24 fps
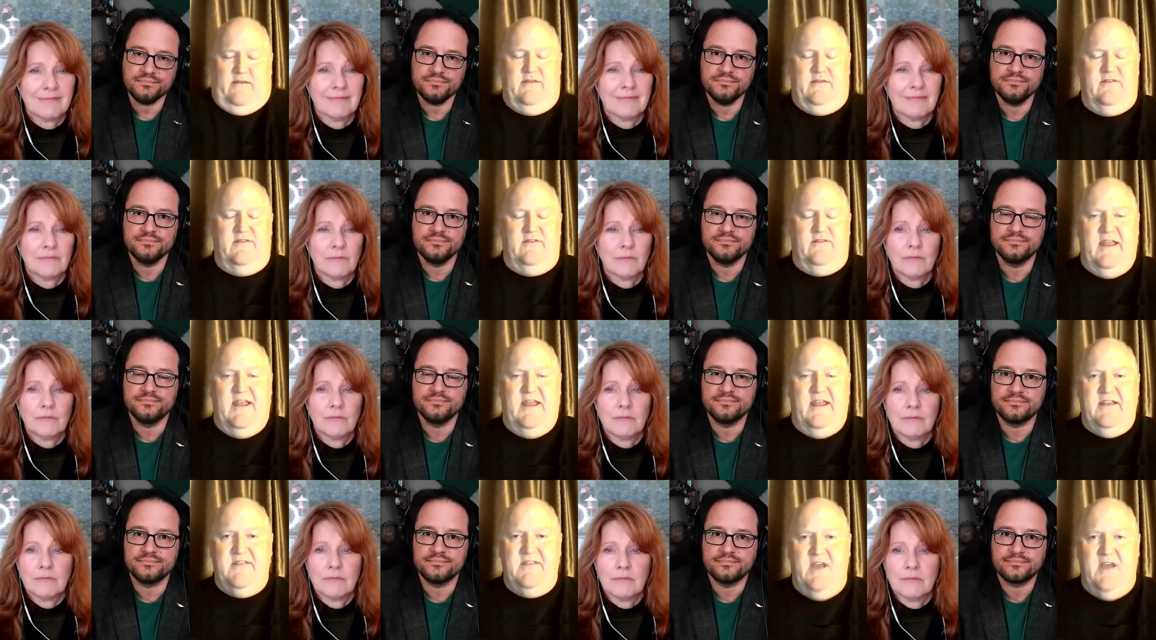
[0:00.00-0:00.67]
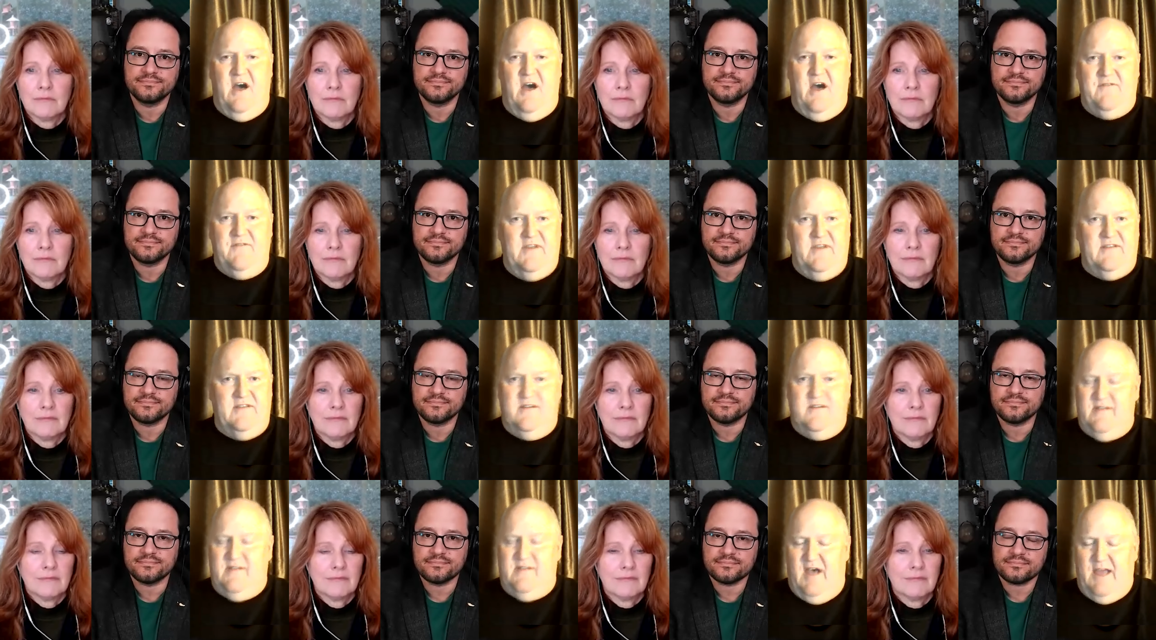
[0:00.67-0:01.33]
Speaker 1: stating the obvious,
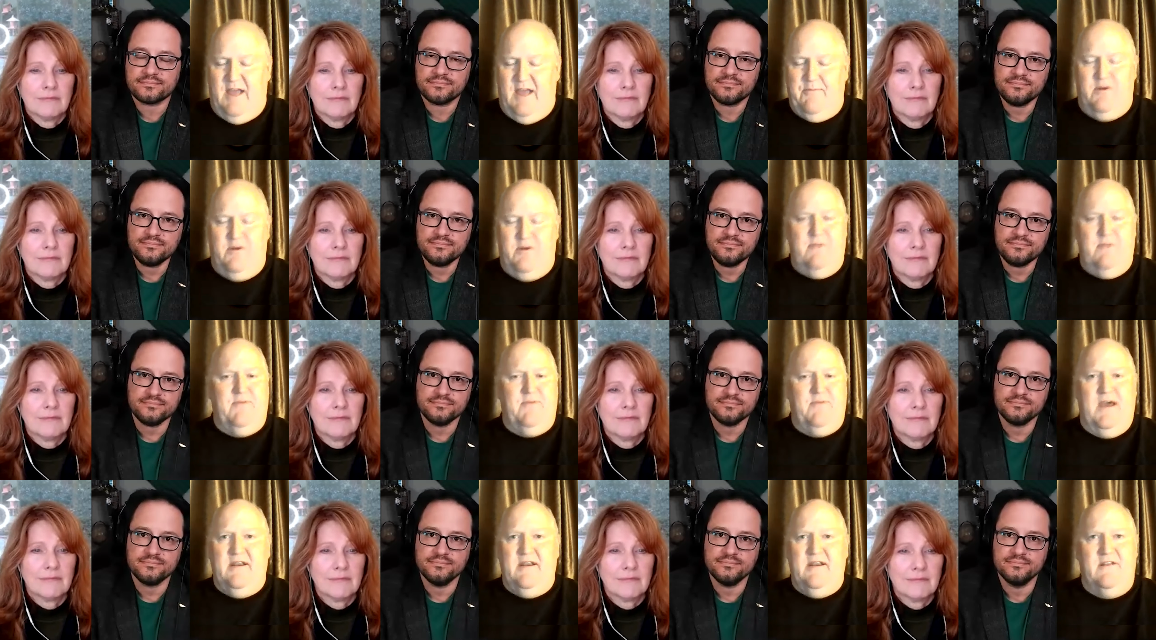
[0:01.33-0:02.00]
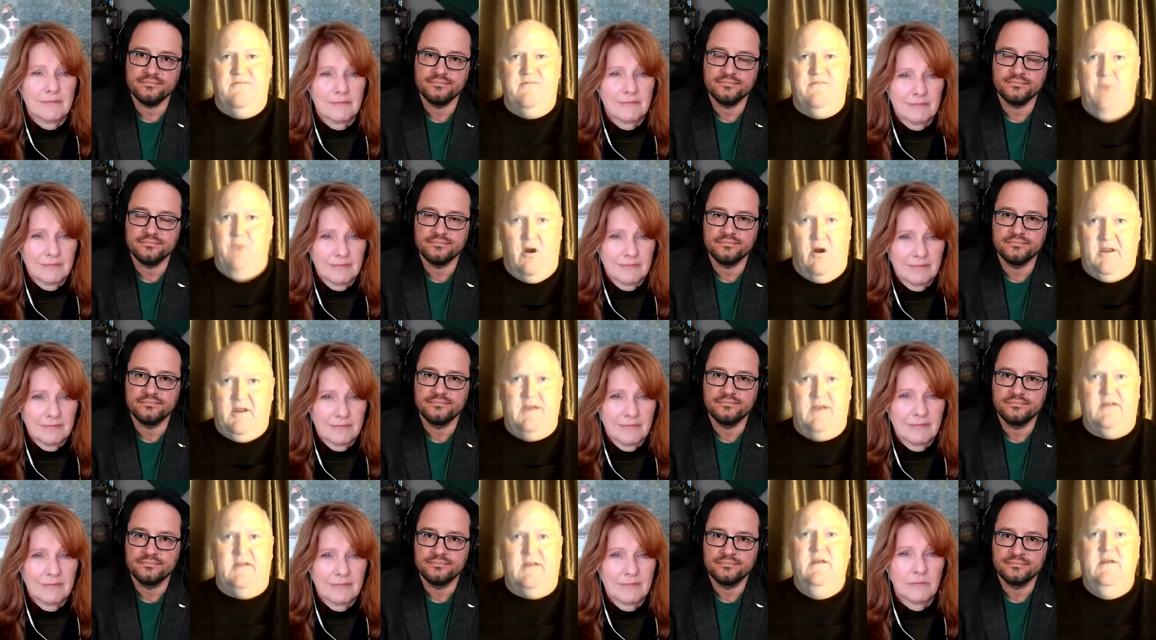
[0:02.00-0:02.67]
it's a hyper competitive
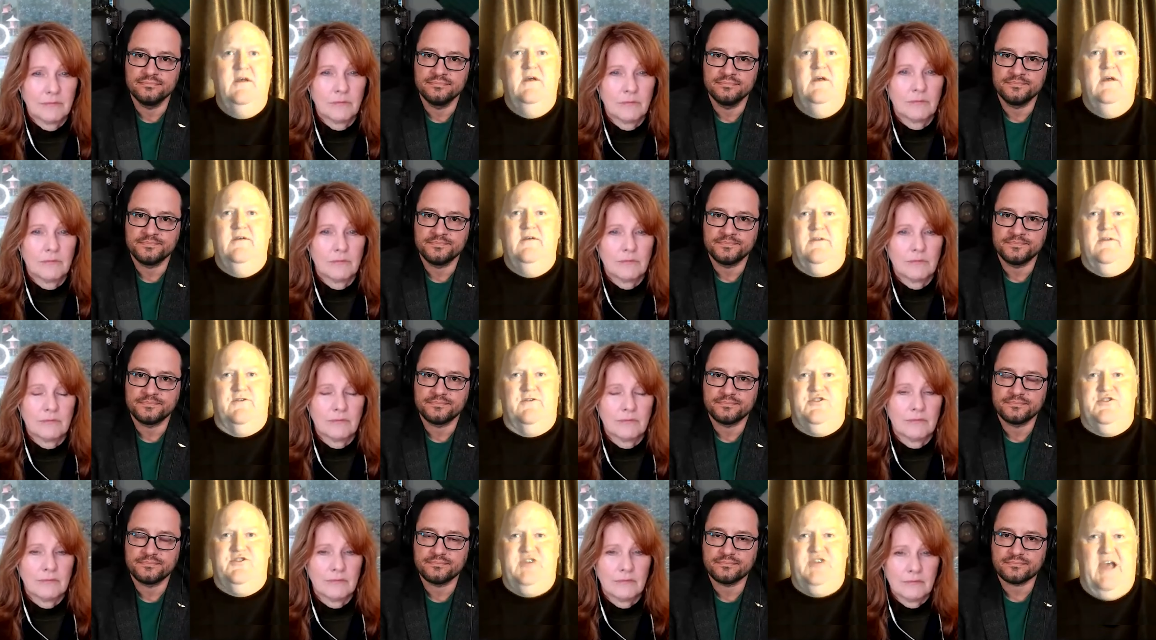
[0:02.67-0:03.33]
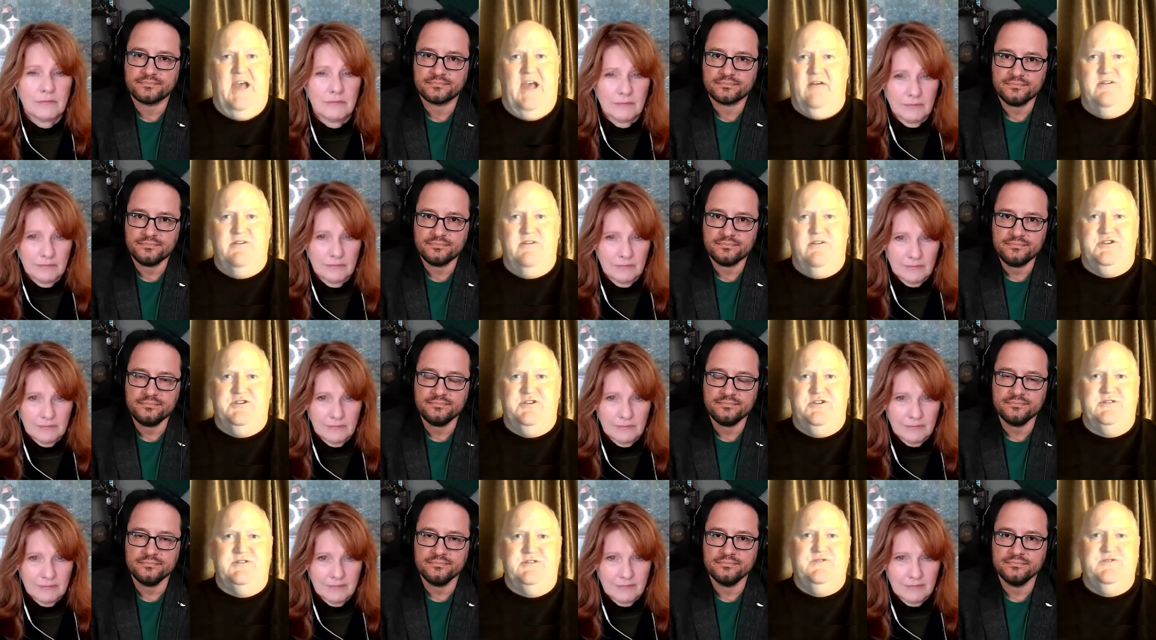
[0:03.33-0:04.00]
market. There's
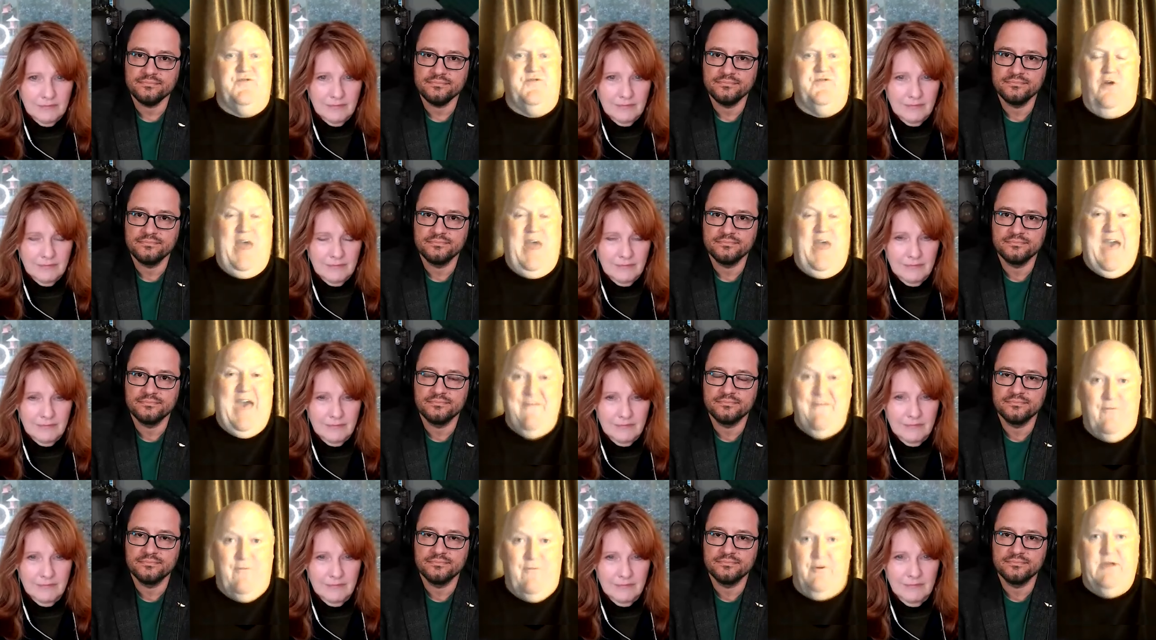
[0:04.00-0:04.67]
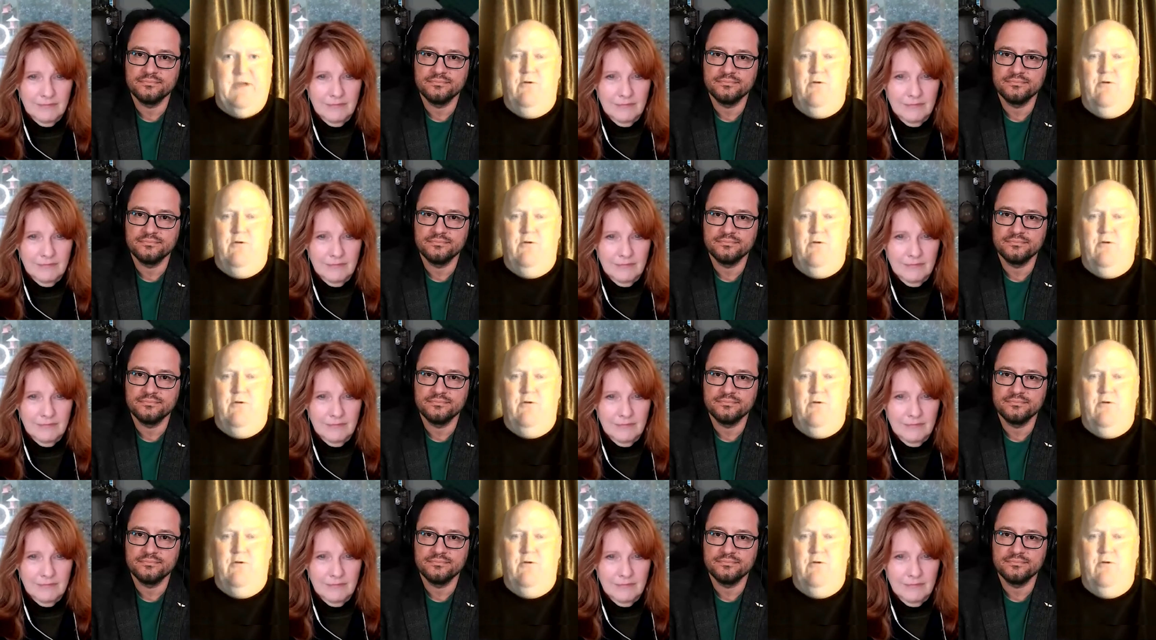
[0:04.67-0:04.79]
challenges for every